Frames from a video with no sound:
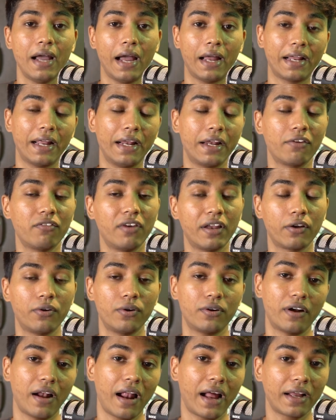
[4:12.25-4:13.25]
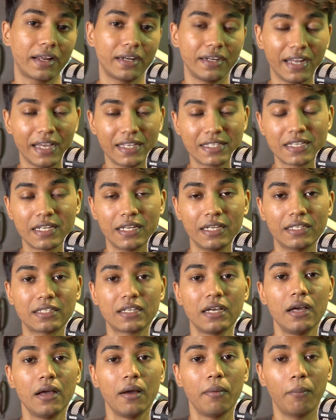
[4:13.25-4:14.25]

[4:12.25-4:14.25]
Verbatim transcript: and getting very good rank in test series